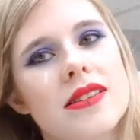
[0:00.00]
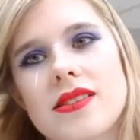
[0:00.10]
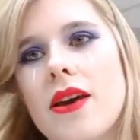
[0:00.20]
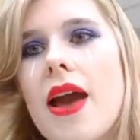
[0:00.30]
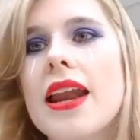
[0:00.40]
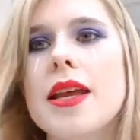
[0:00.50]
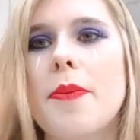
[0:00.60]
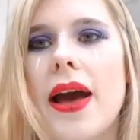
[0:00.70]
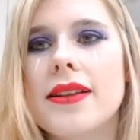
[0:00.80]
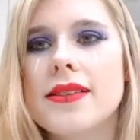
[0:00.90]
So any
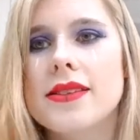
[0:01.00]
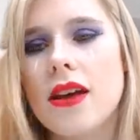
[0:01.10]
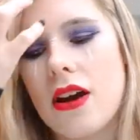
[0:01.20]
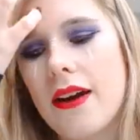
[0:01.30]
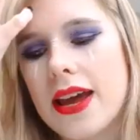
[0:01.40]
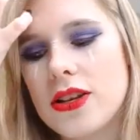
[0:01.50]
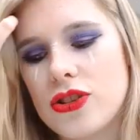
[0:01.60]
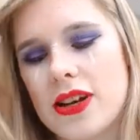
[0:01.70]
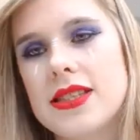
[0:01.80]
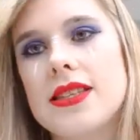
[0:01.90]
bands that are
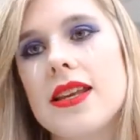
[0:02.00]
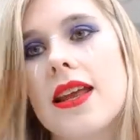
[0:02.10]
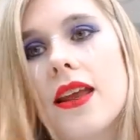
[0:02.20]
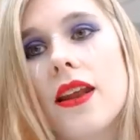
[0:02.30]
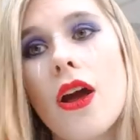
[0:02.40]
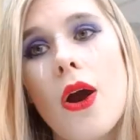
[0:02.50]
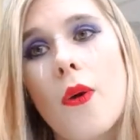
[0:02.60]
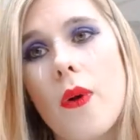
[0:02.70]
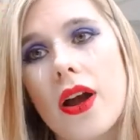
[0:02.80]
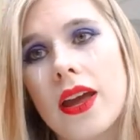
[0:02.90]
interested in
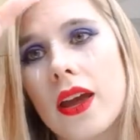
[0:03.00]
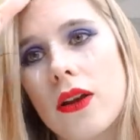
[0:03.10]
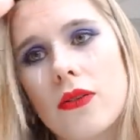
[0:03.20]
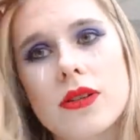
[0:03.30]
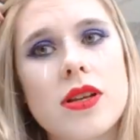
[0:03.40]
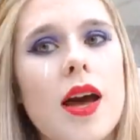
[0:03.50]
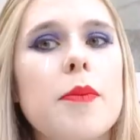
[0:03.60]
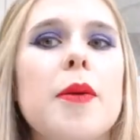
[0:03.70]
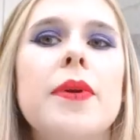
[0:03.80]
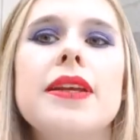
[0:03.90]
working alongside
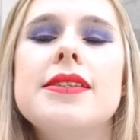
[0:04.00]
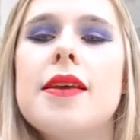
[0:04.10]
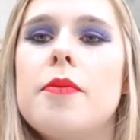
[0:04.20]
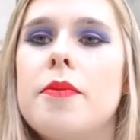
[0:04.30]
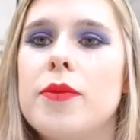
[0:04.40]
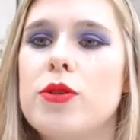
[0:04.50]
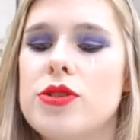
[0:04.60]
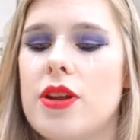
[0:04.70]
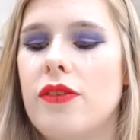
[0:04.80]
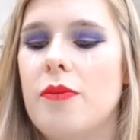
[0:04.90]
me, please send your
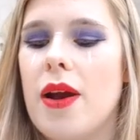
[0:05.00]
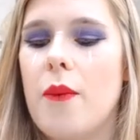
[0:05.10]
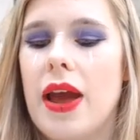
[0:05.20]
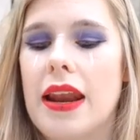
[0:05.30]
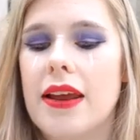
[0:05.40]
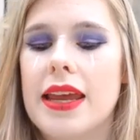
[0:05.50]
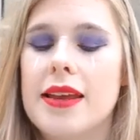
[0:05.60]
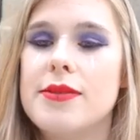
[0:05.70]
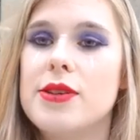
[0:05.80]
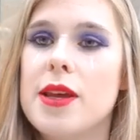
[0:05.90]
stuff my way.
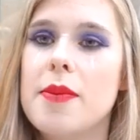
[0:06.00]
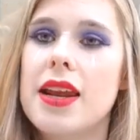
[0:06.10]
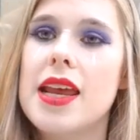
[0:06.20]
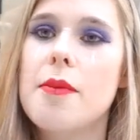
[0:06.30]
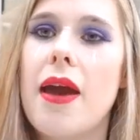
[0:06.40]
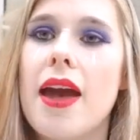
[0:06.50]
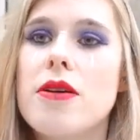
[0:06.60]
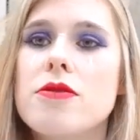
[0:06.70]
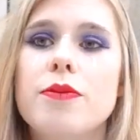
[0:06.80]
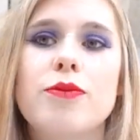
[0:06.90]
Like, give me an
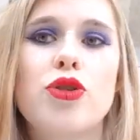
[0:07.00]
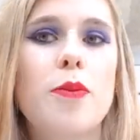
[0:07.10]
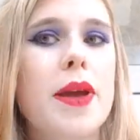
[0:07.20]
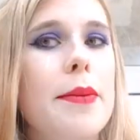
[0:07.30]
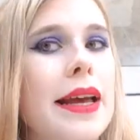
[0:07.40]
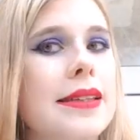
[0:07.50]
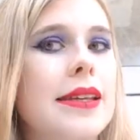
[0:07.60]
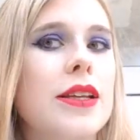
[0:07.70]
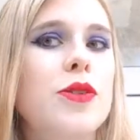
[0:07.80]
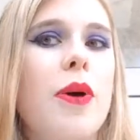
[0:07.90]
email, drop me a
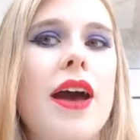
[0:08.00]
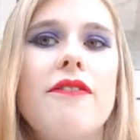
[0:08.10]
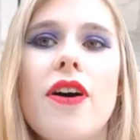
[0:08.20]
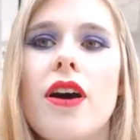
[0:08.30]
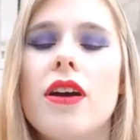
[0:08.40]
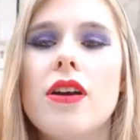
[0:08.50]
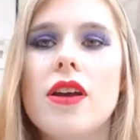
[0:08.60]
message, whatever.